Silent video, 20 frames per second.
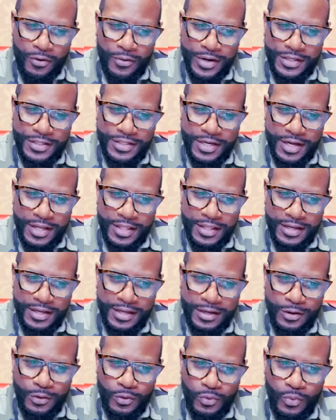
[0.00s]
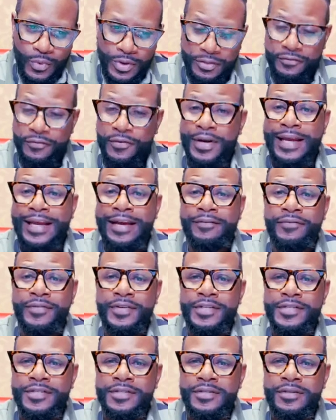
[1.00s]
each other with
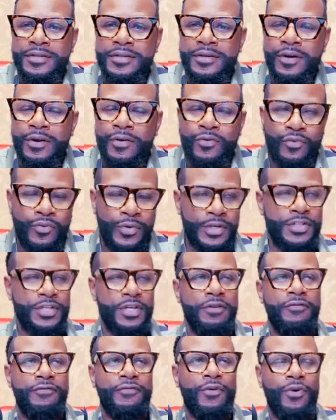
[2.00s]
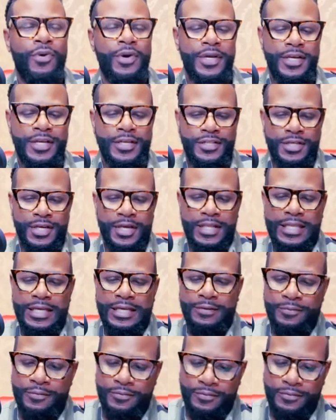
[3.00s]
forgiveness, reaching for each other,